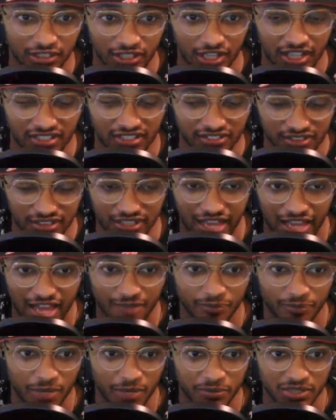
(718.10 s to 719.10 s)
and the lab
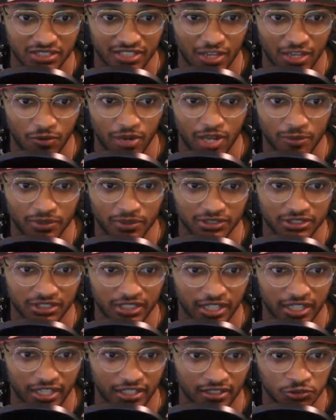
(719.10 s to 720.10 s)
members, they were able to
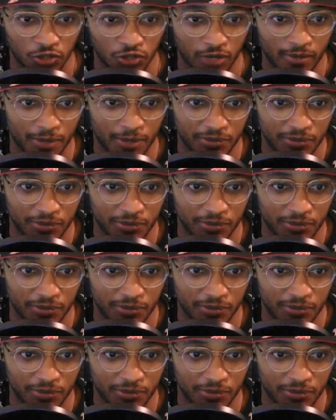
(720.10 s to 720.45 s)
like drum up